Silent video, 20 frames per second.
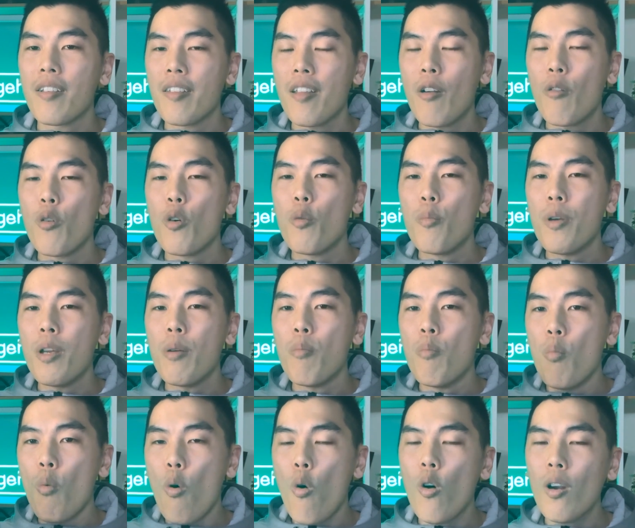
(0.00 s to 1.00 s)
there will be
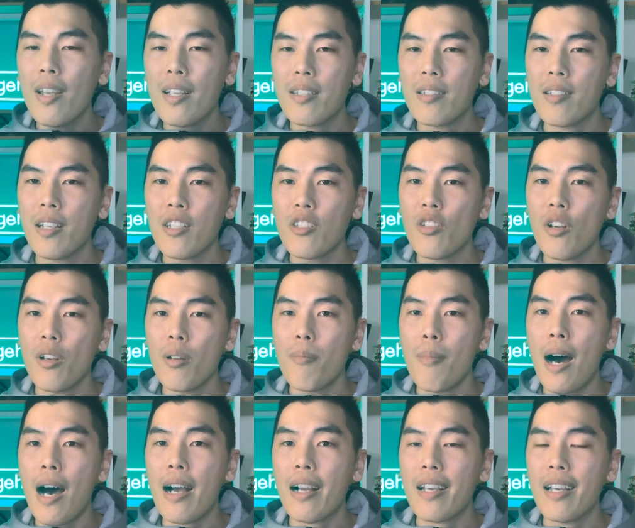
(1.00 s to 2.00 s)
more listings on the
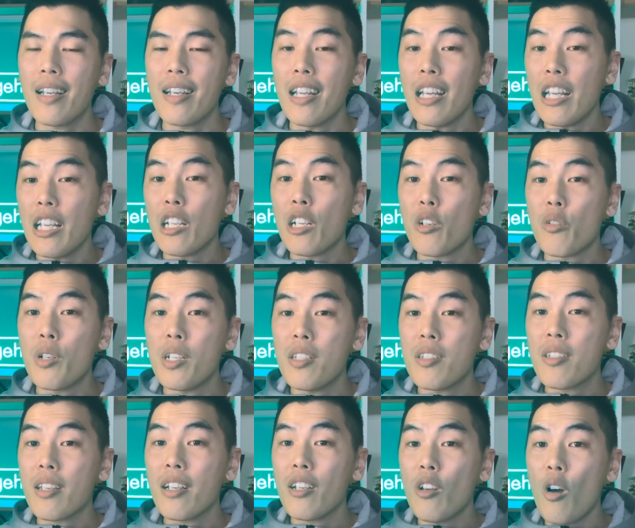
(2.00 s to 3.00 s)
market,
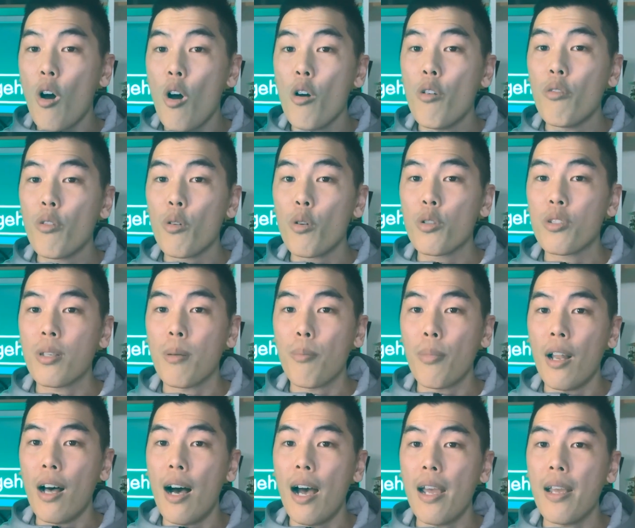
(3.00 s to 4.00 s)
increasing the overall
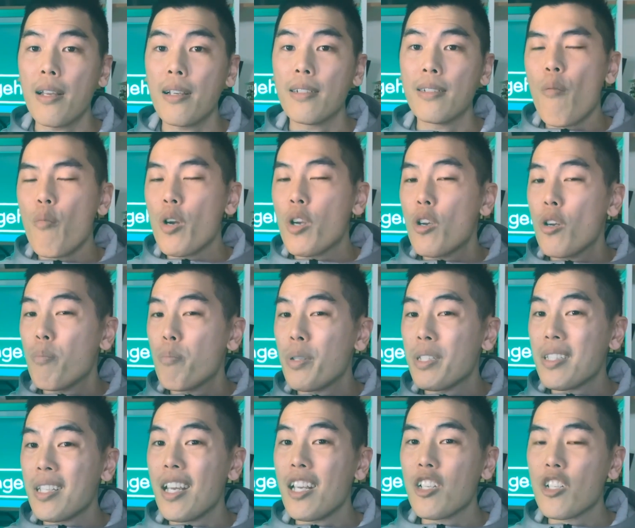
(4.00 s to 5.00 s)
supply, and we could
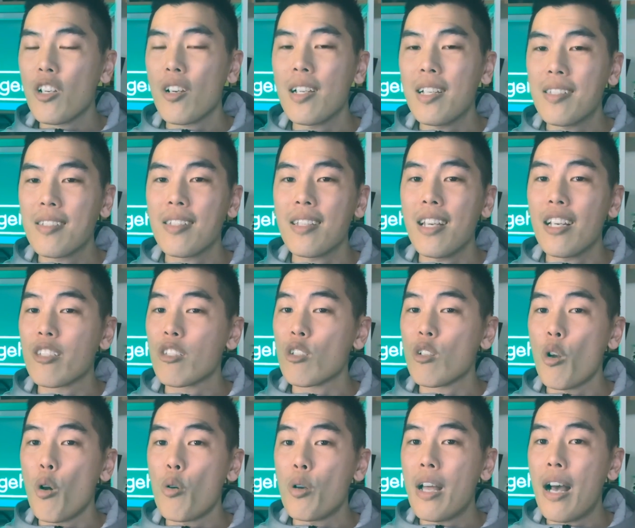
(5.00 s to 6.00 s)
potentially see a
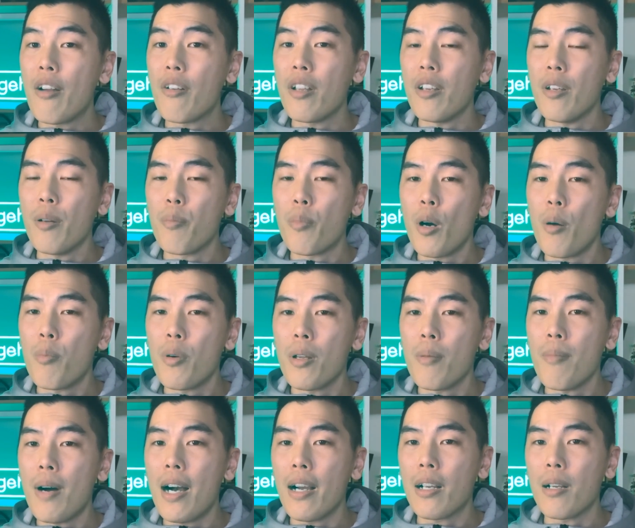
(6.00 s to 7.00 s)
slowdown in the property
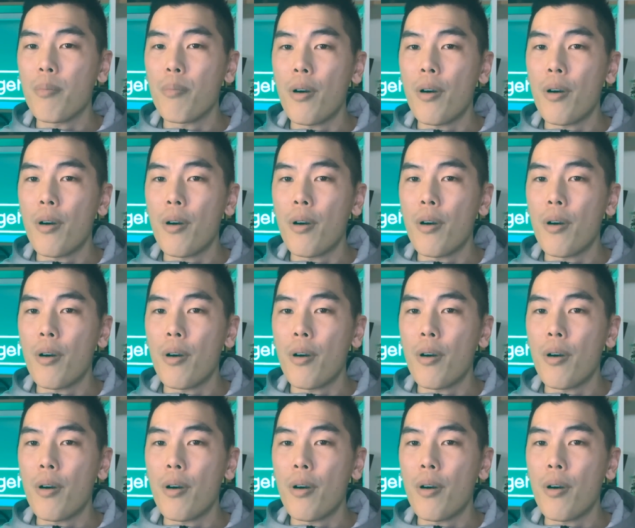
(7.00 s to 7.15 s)
market